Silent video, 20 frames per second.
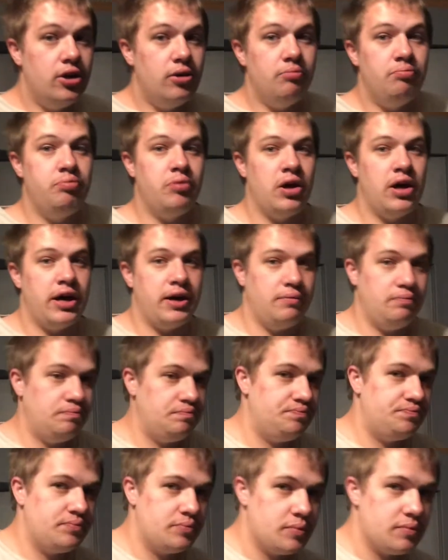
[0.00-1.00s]
But
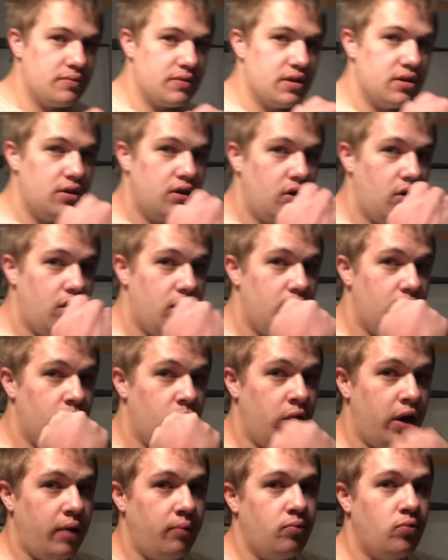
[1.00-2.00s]

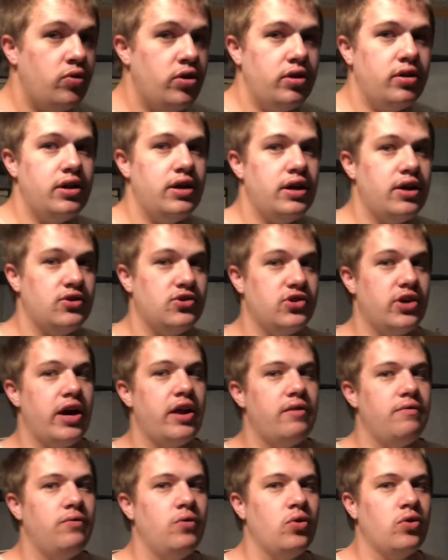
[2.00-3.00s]
what I'm really
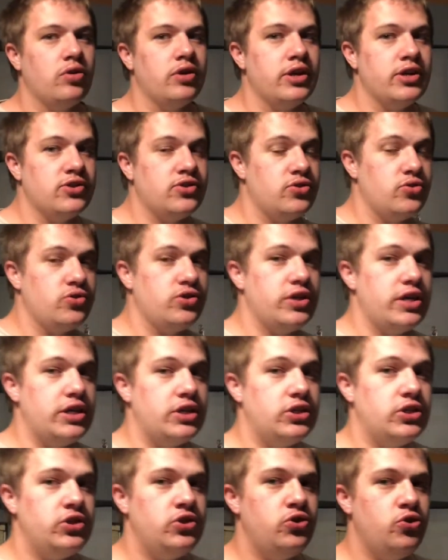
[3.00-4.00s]
excited for is to see
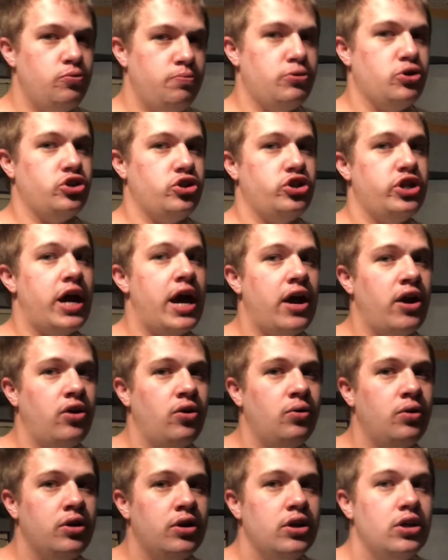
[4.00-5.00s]
Super
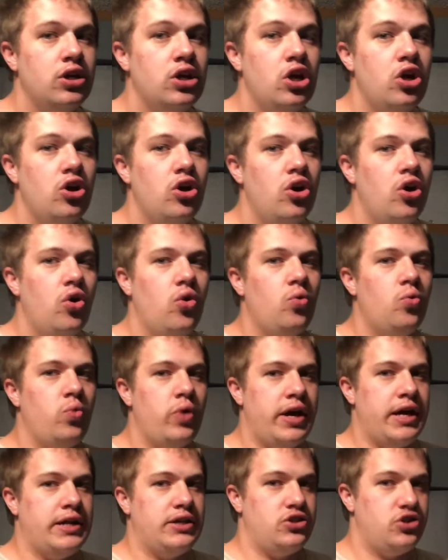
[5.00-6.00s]
Shadow,
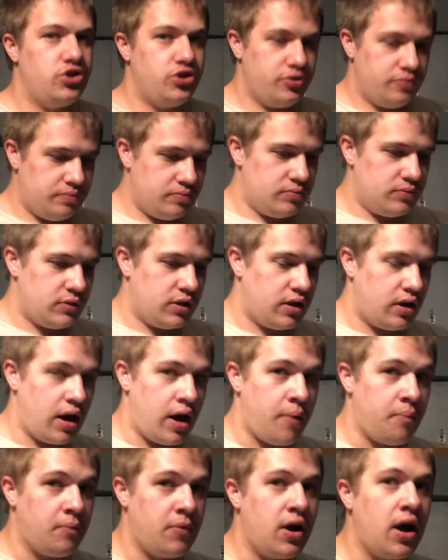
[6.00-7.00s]
which
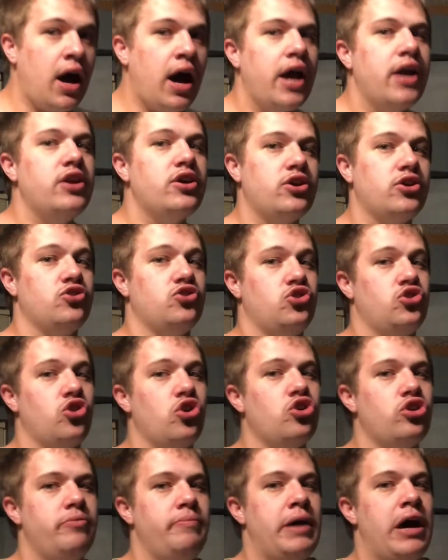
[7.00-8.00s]
I'm kind of
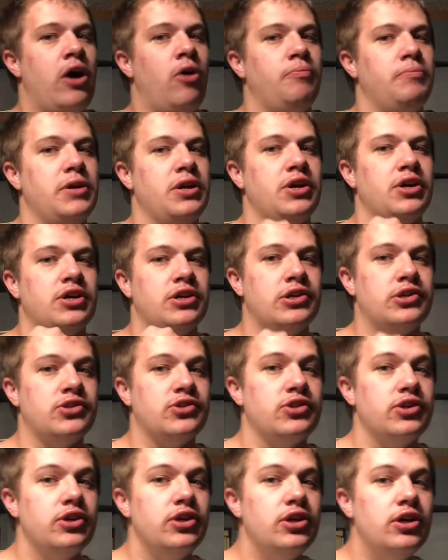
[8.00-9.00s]
concerned about because,
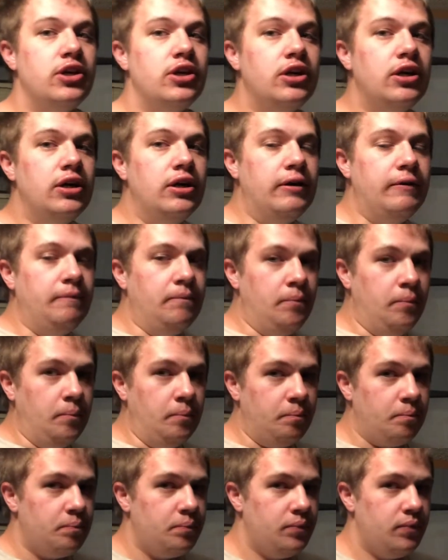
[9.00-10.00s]

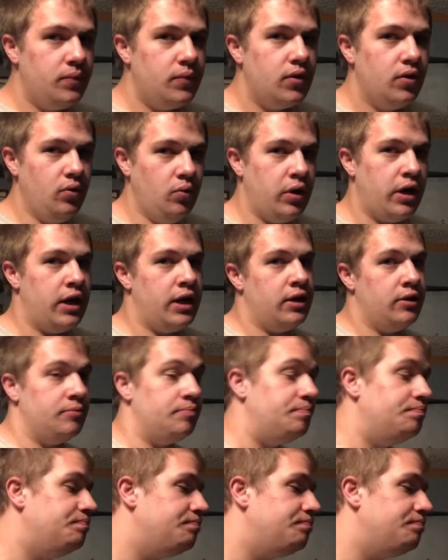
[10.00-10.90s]
well,